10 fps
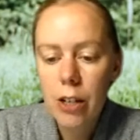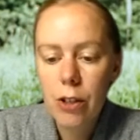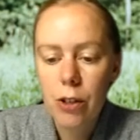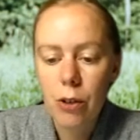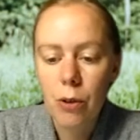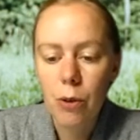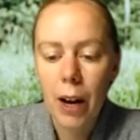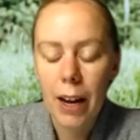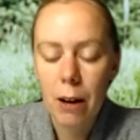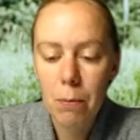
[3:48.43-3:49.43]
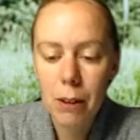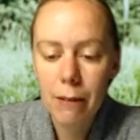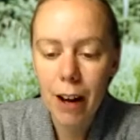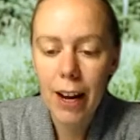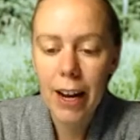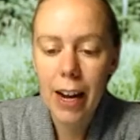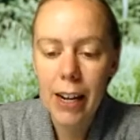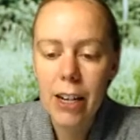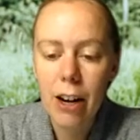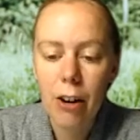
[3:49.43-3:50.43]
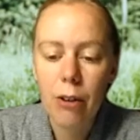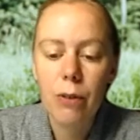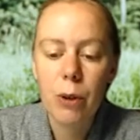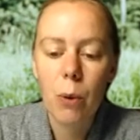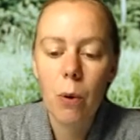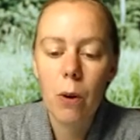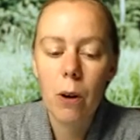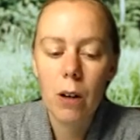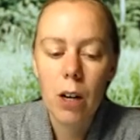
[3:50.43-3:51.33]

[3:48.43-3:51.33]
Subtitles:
to amplify any of your